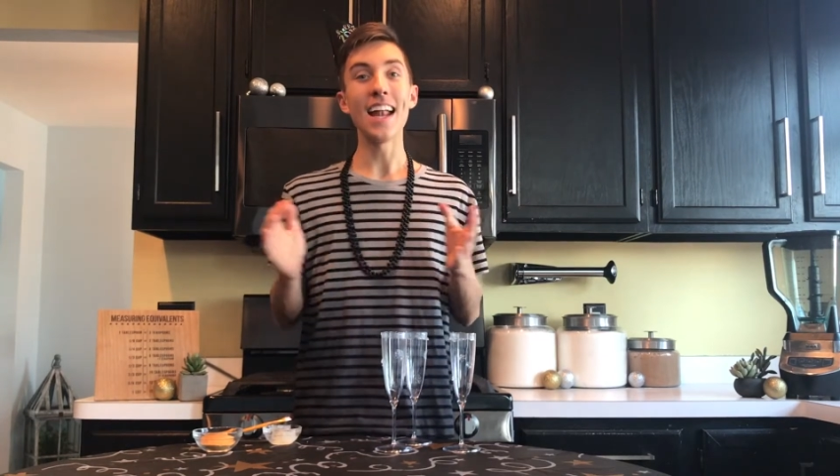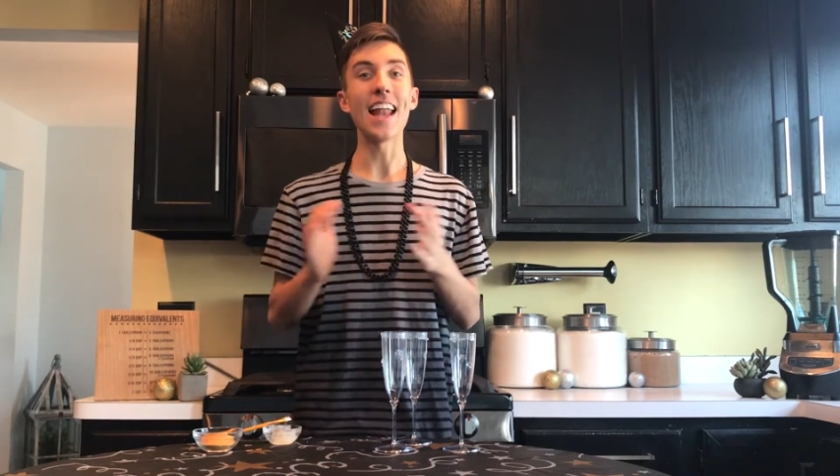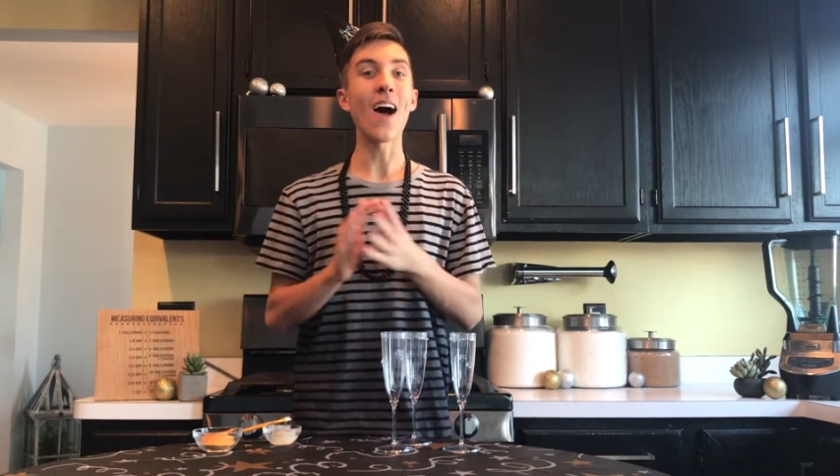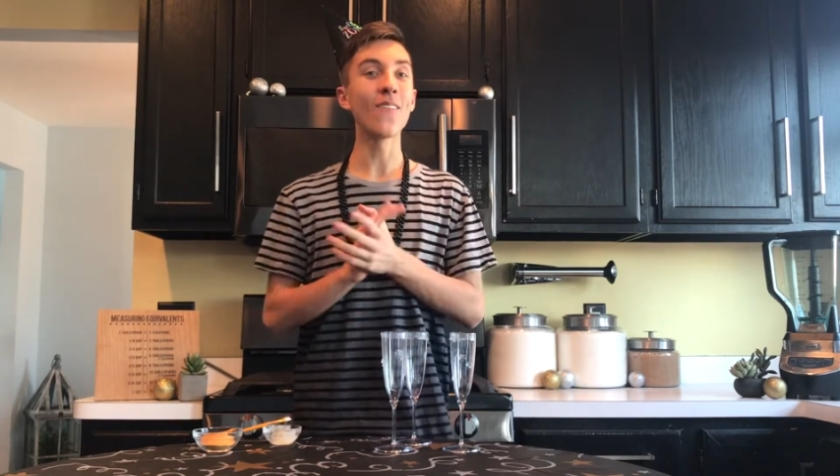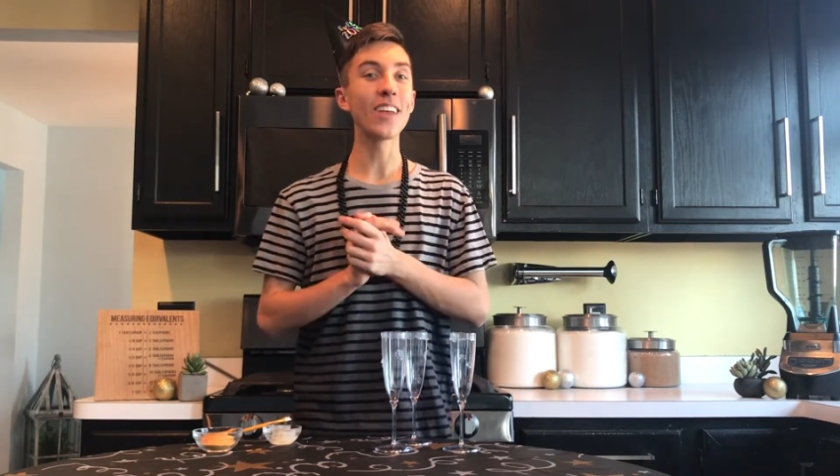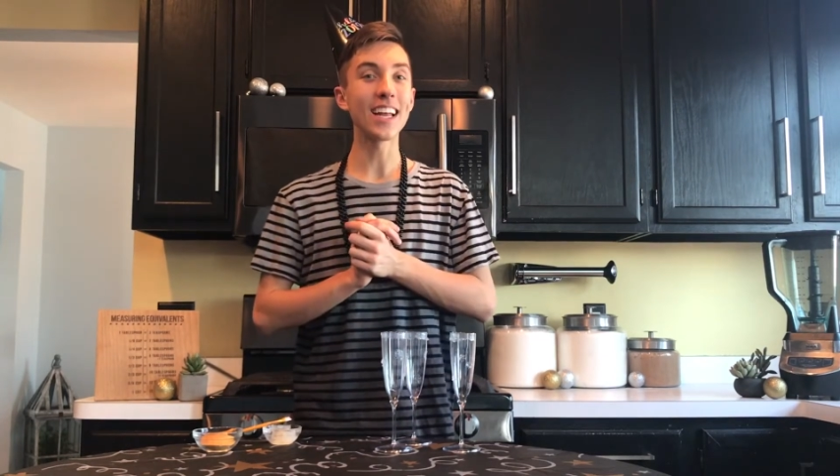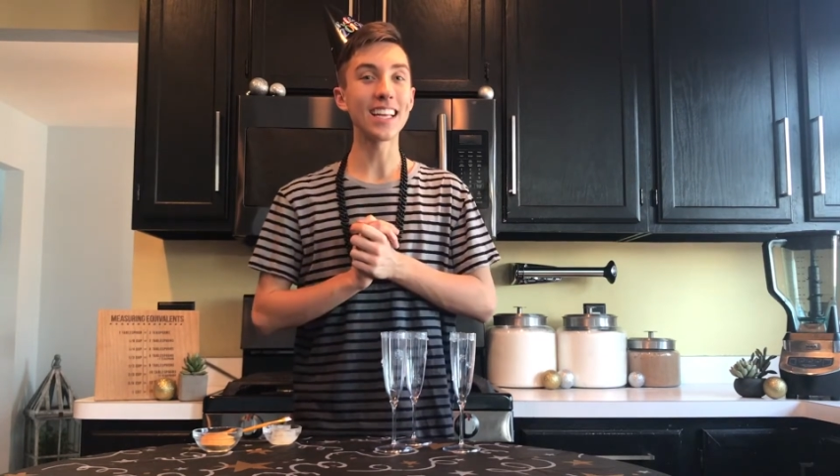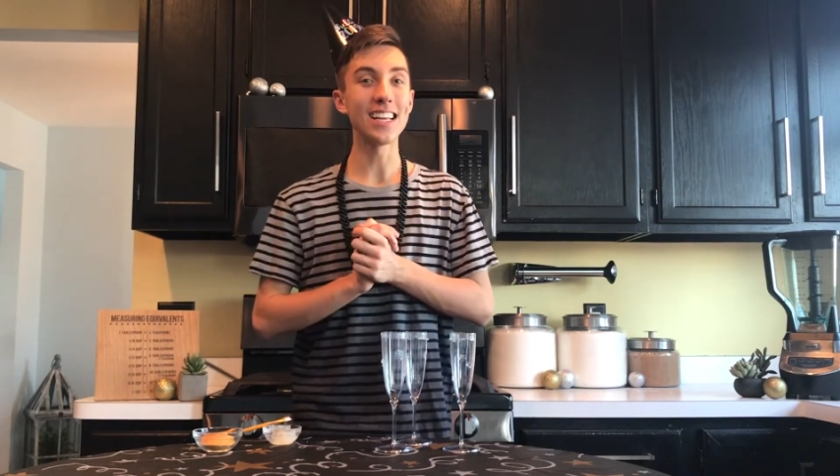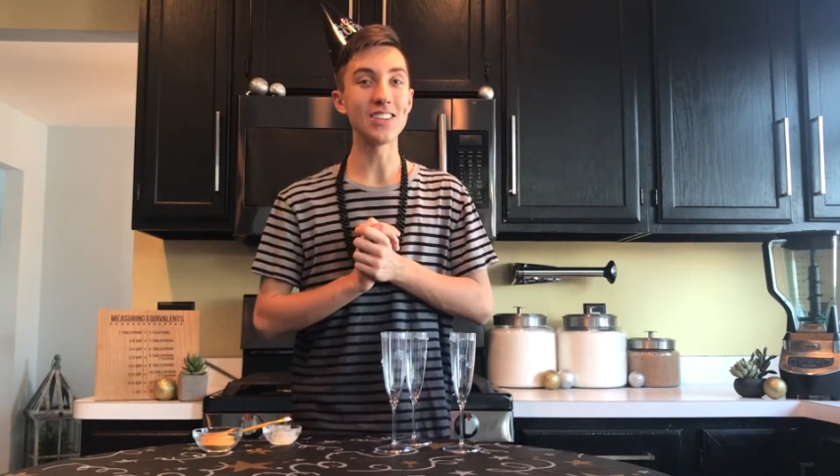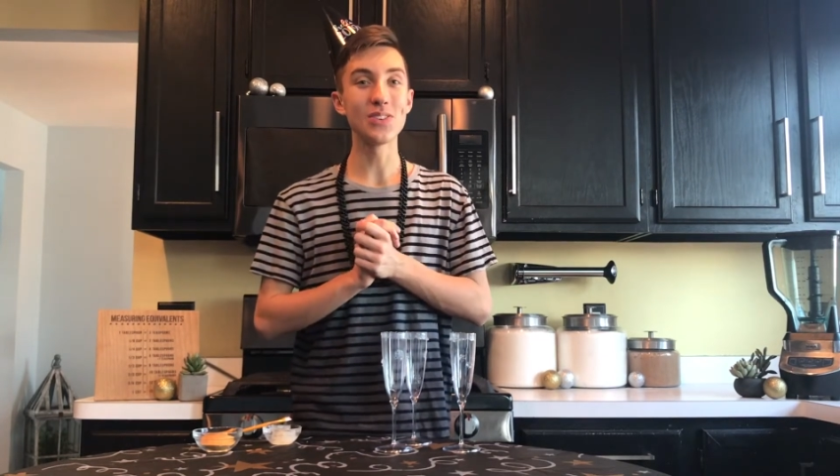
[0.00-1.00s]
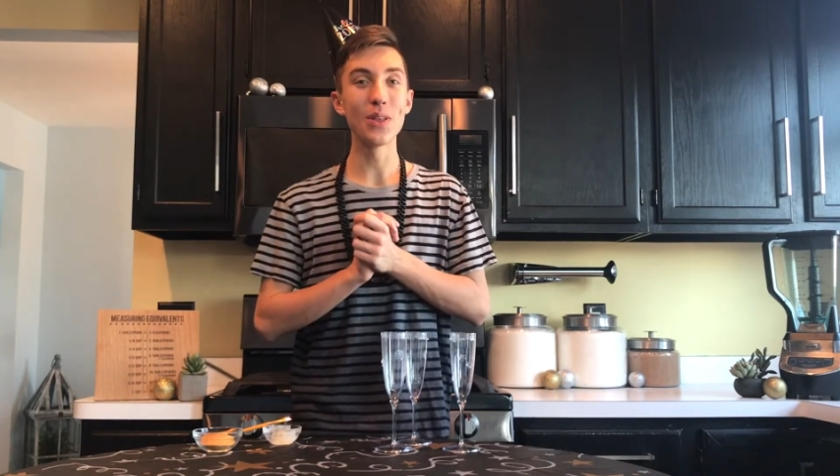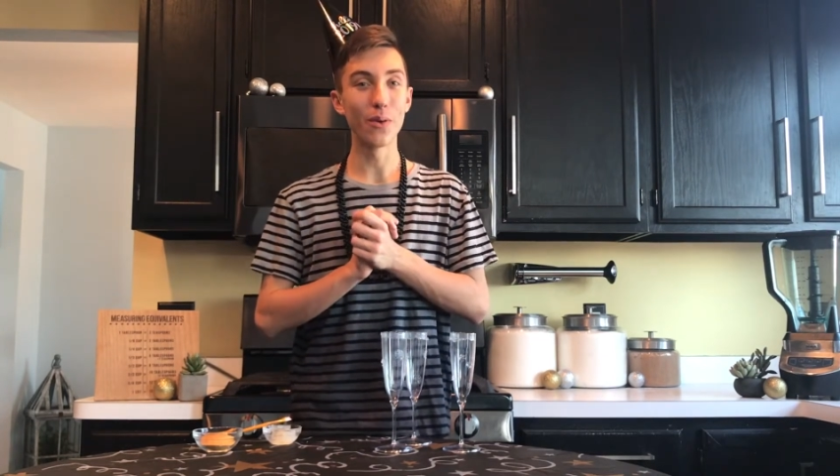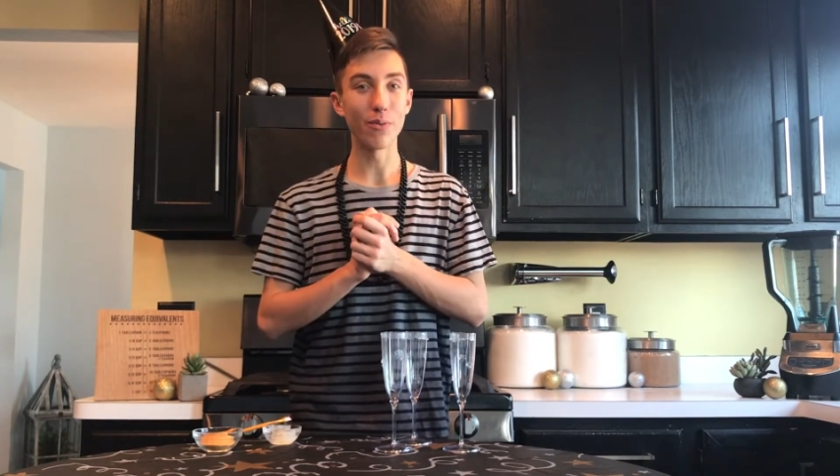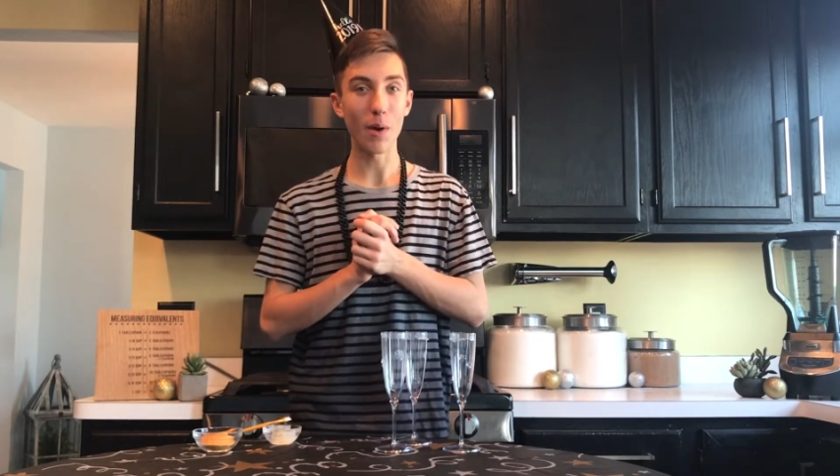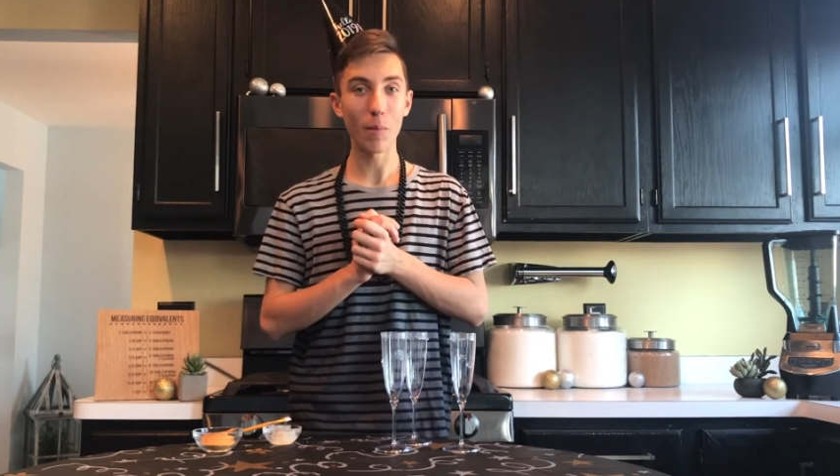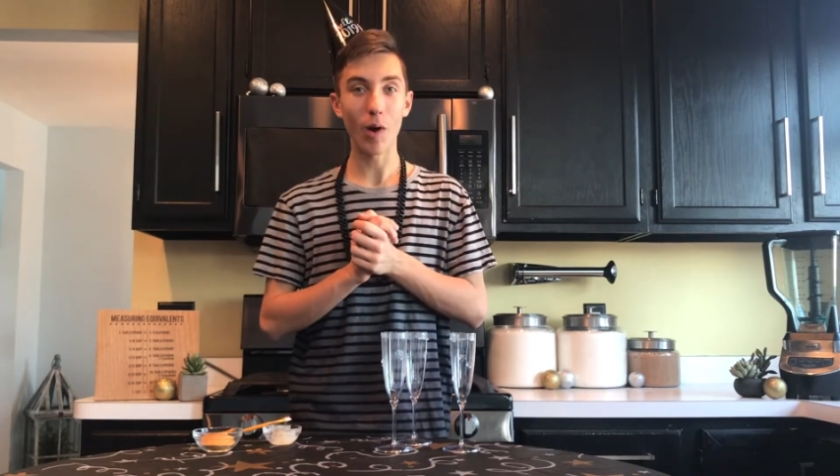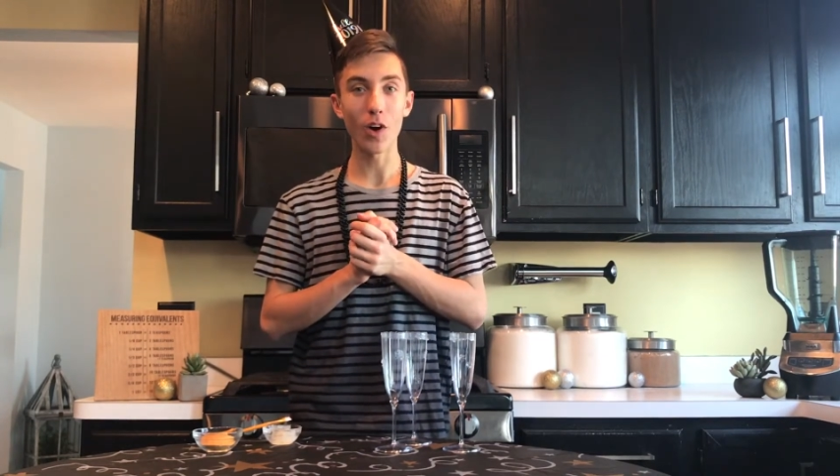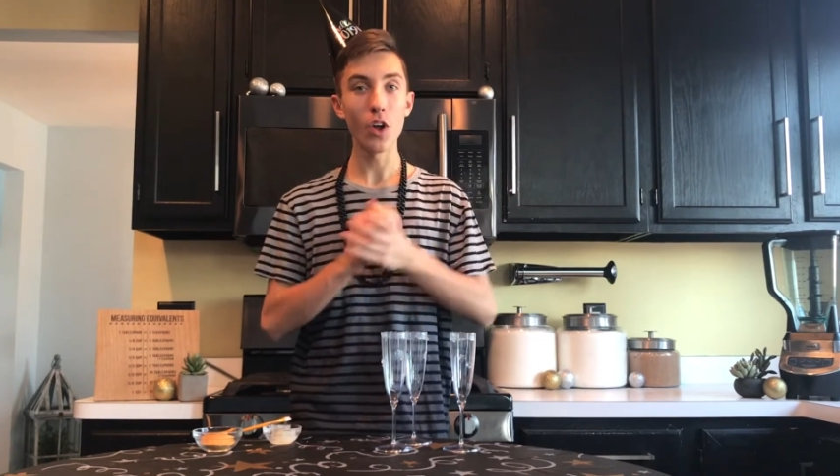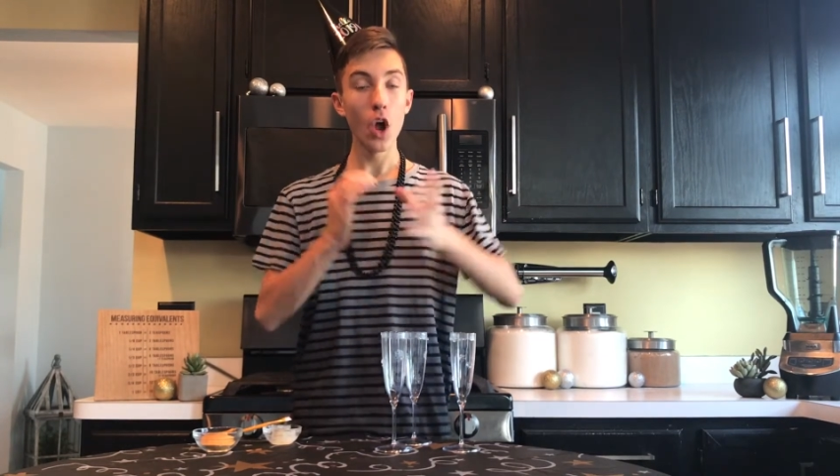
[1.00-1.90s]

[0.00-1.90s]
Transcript: now we can get into the fun part.